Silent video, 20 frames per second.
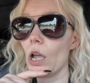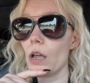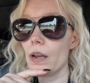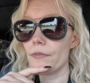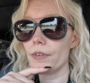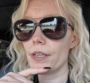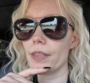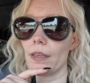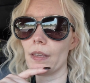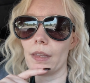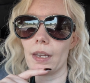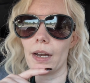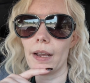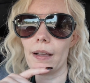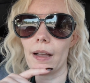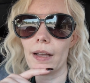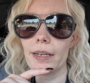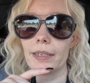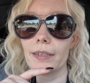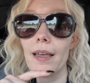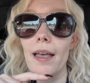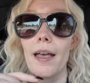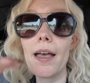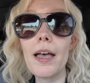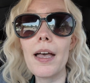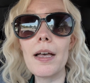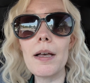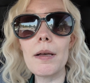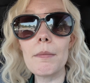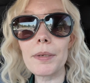everything that I got.
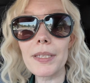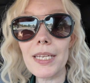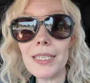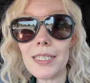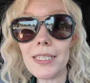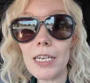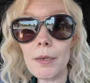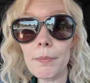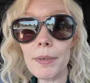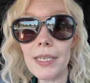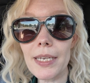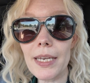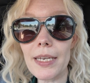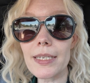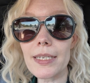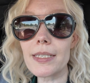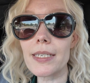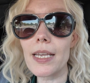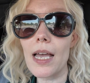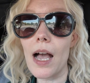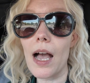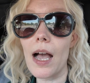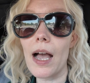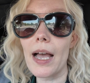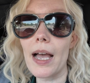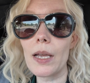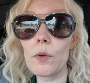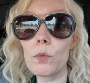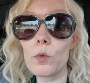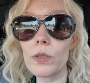But that's gonna be it.
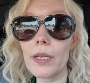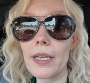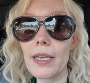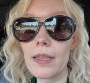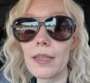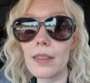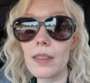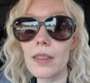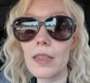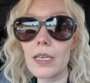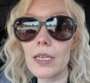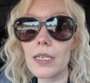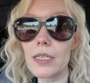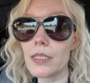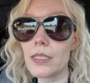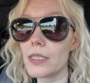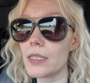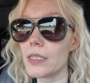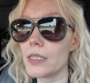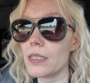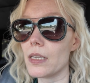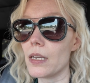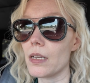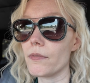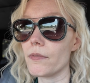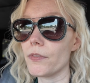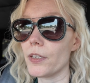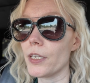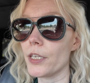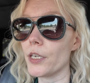I will end this
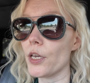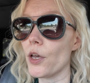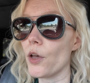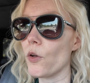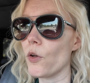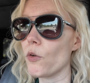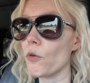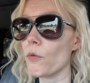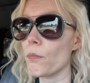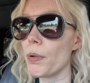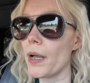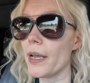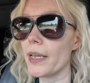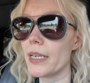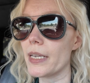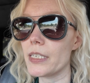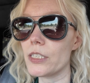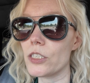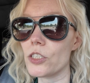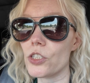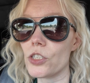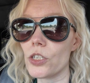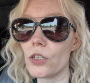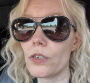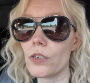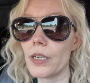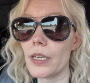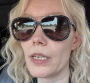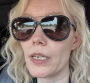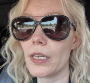video by
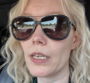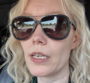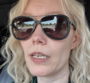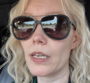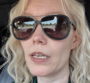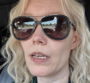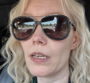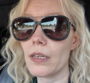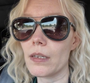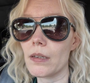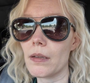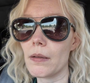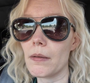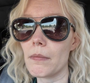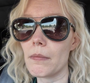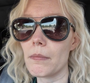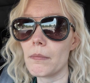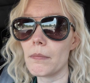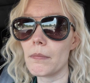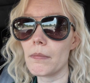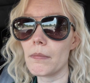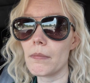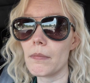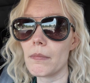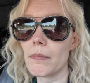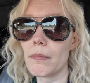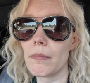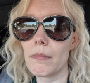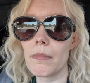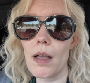inserting
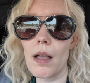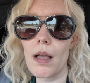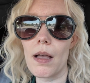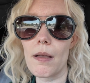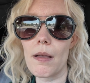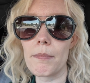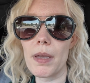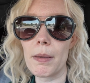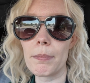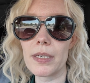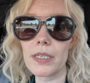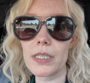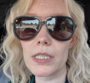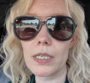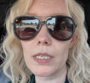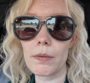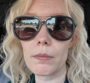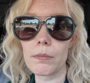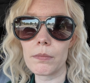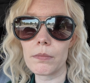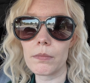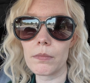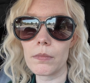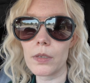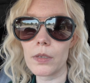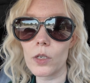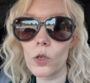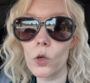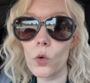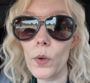maybe
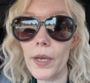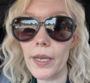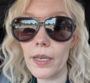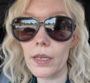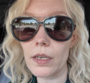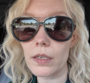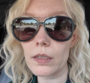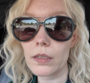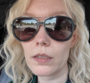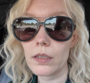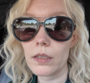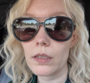some quick